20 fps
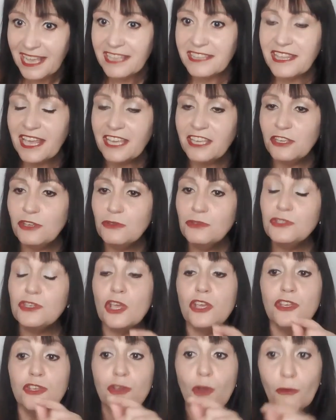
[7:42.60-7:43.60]
They use
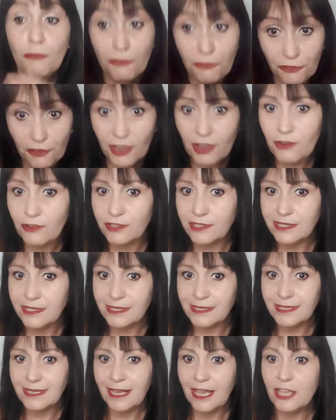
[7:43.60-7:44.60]
your
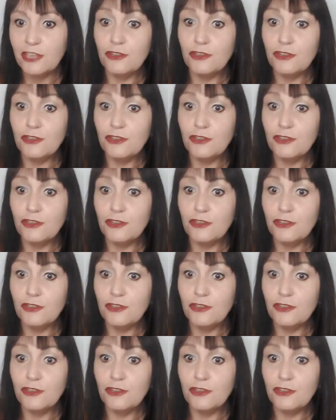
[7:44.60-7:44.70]
fears,